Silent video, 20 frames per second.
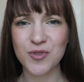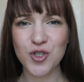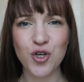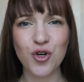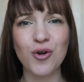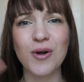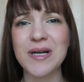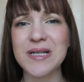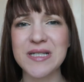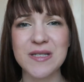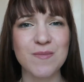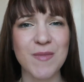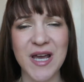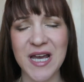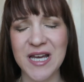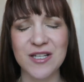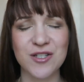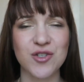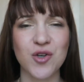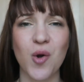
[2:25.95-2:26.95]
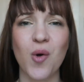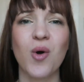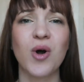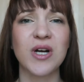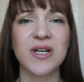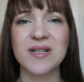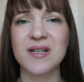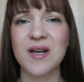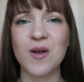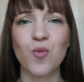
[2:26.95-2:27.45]
Christmas
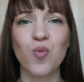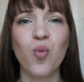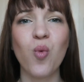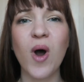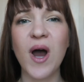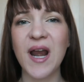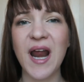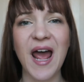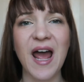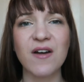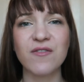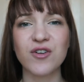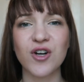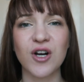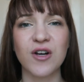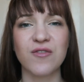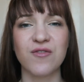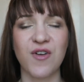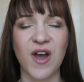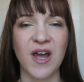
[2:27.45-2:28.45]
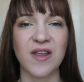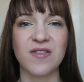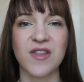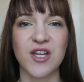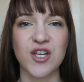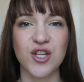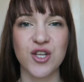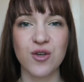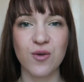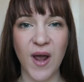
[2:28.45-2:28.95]
or whatever event
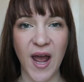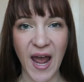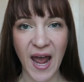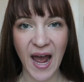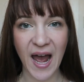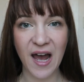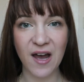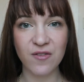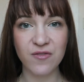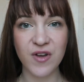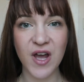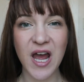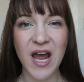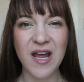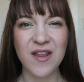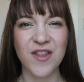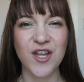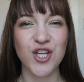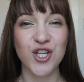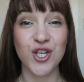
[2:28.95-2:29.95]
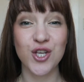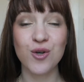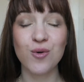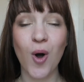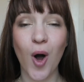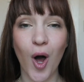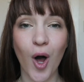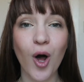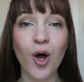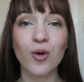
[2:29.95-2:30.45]
that you have that
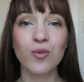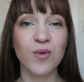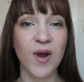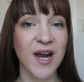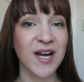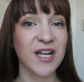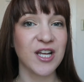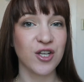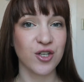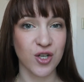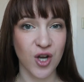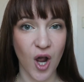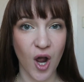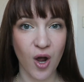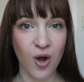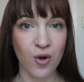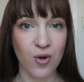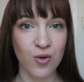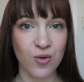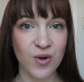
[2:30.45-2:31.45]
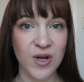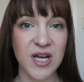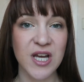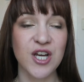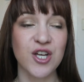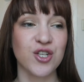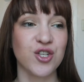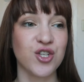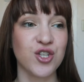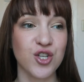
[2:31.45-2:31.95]
you already know
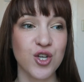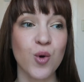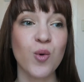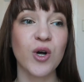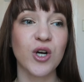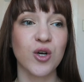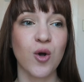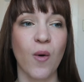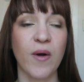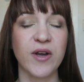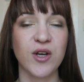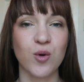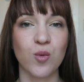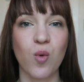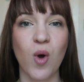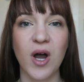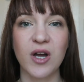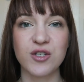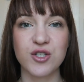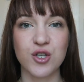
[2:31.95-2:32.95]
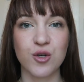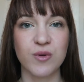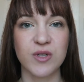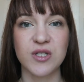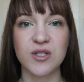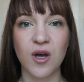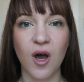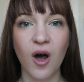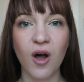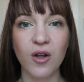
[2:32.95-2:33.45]
you are going to want to
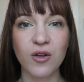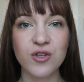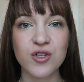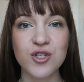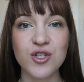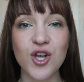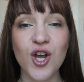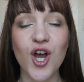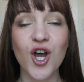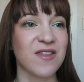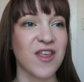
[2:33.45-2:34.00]
indulge.